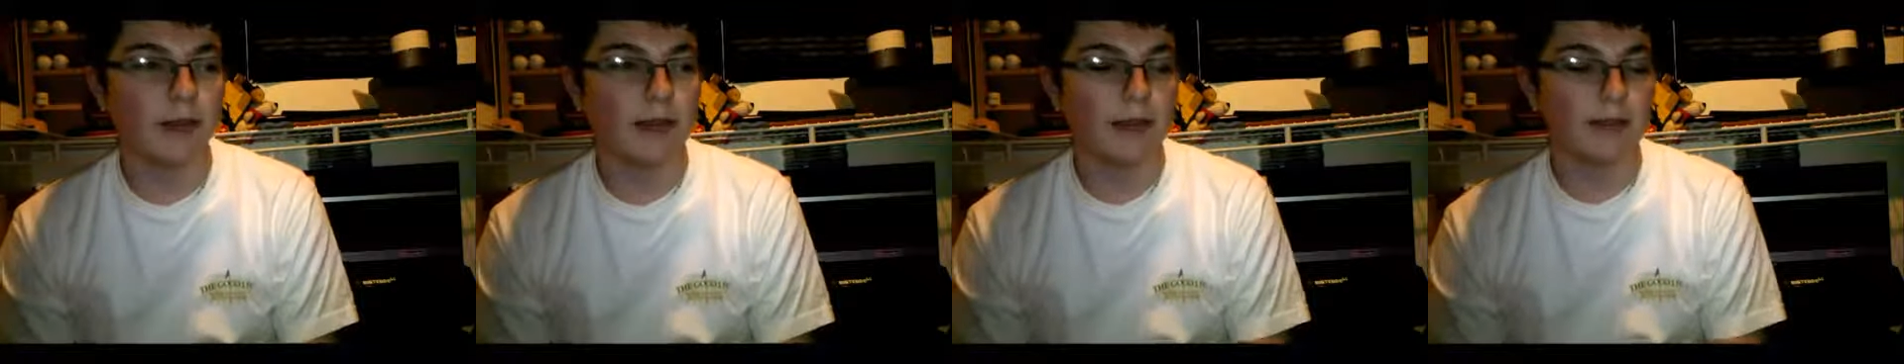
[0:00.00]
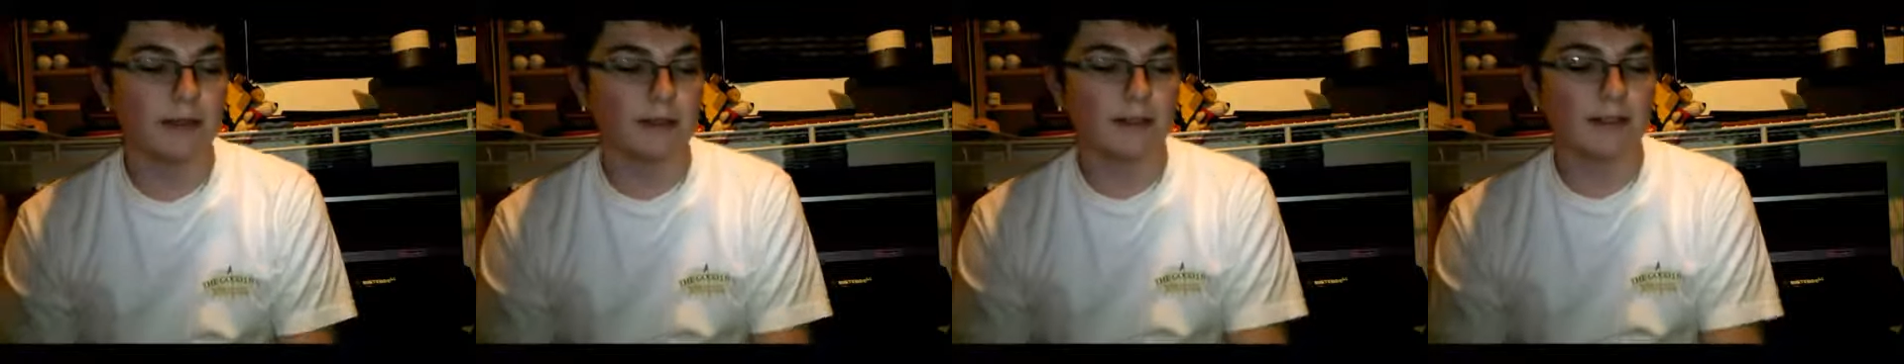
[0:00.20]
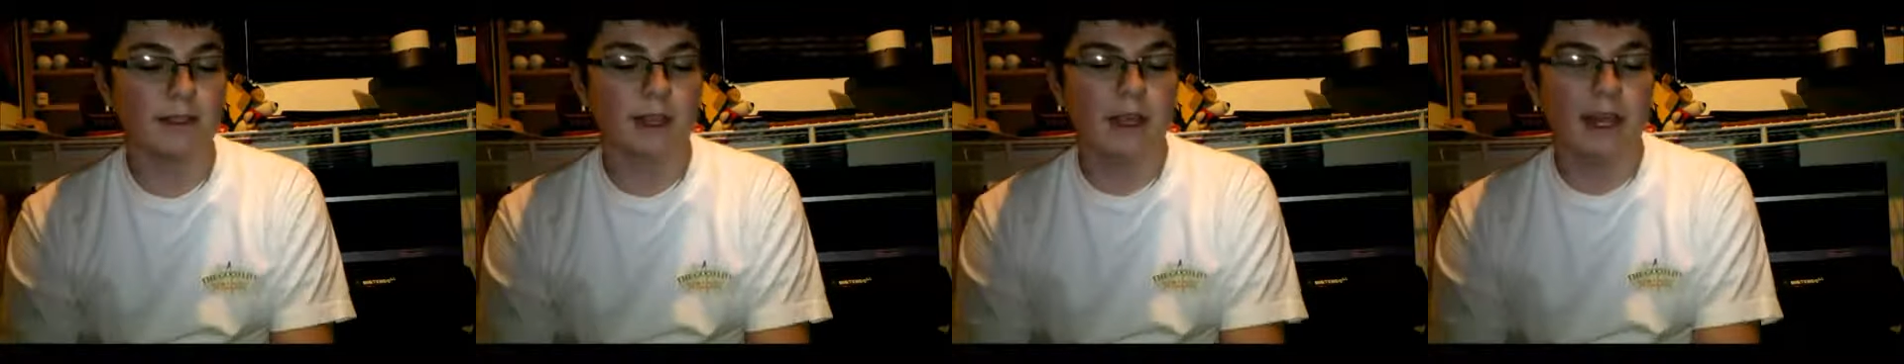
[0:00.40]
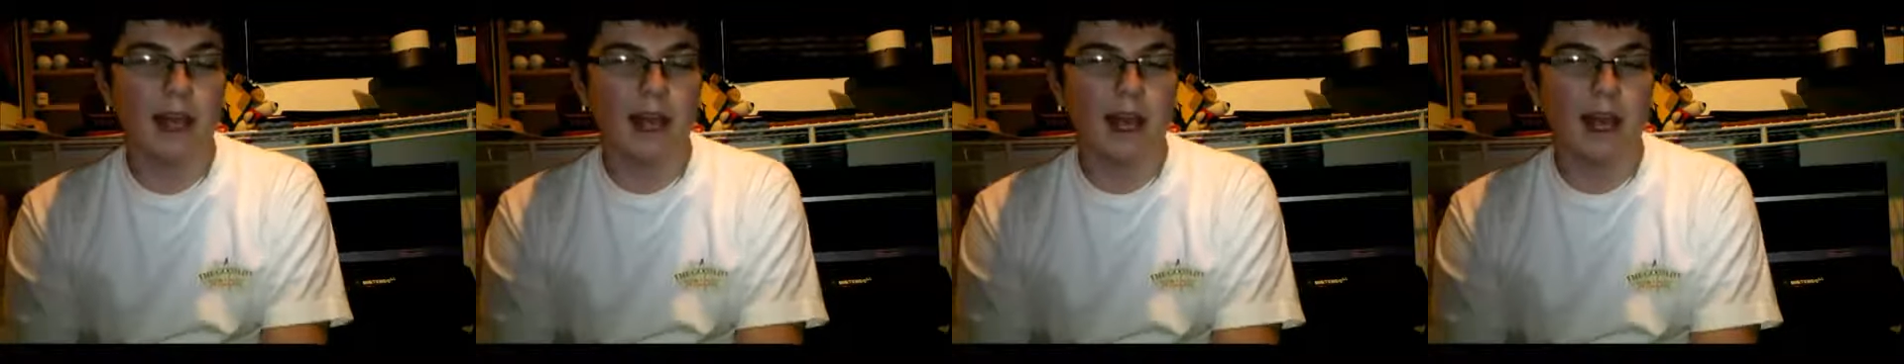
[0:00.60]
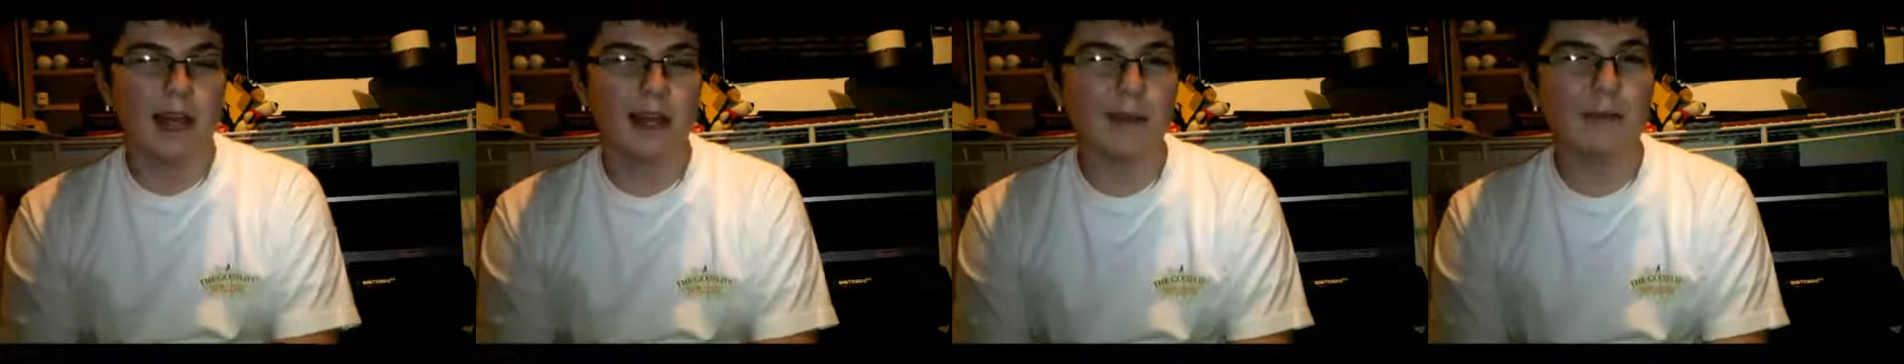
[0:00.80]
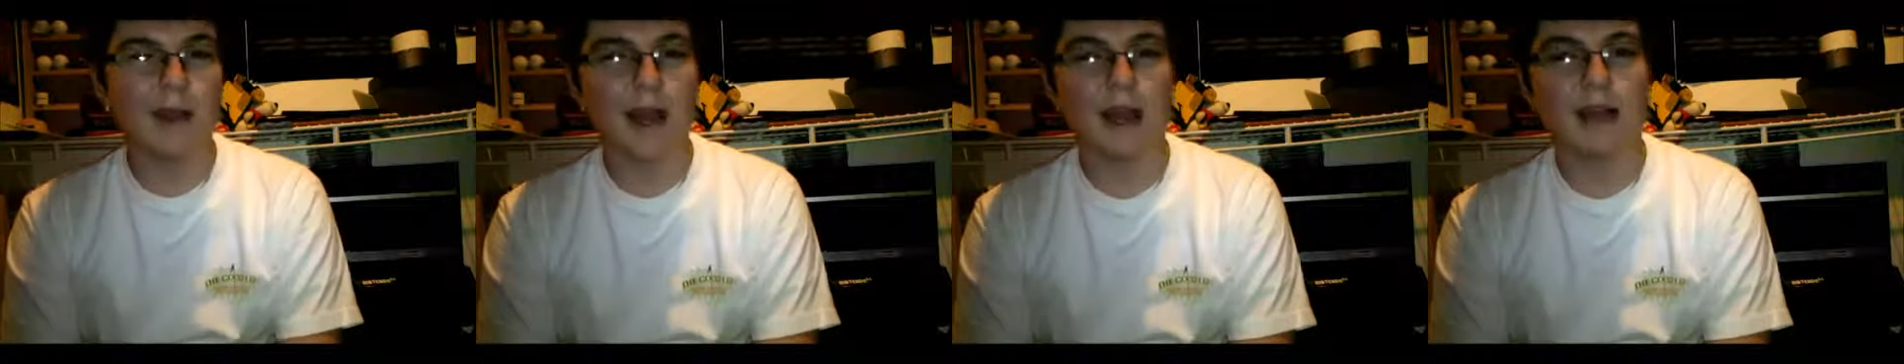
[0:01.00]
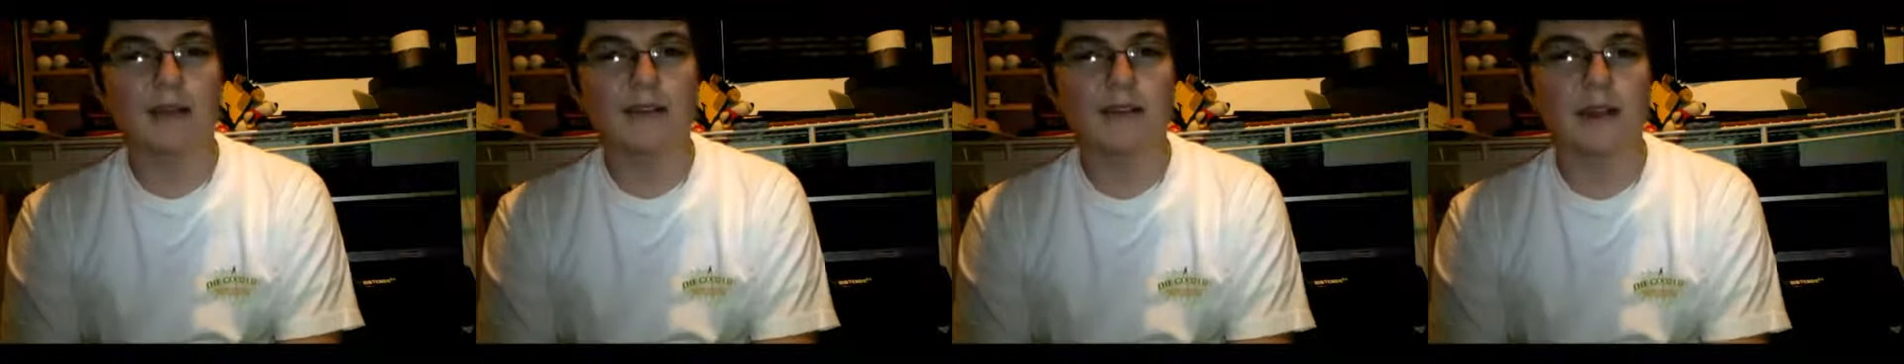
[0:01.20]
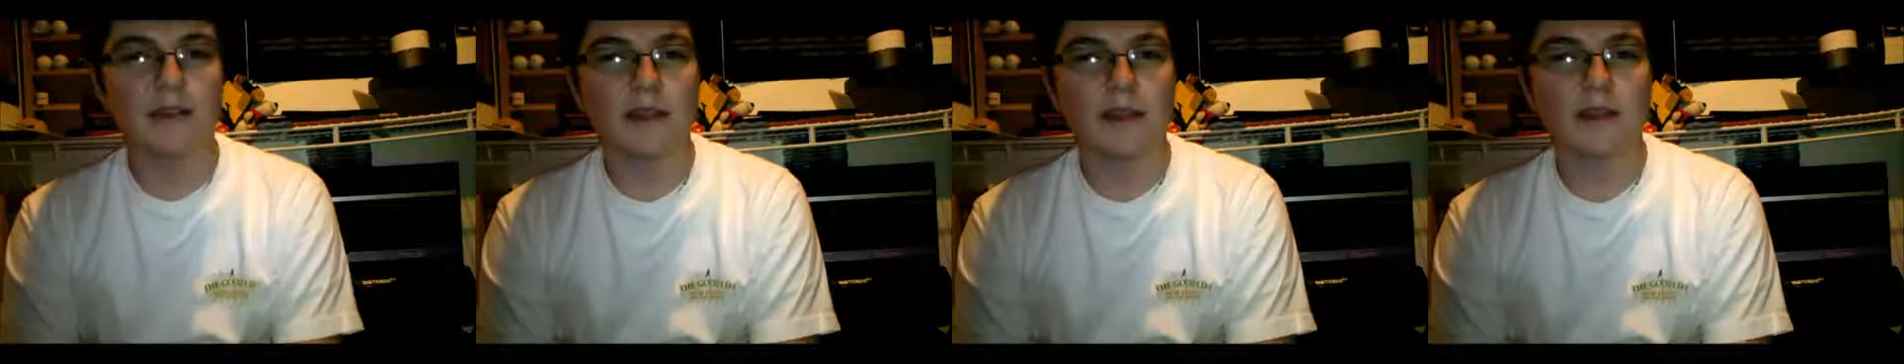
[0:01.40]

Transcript: and I'm gonna be honest.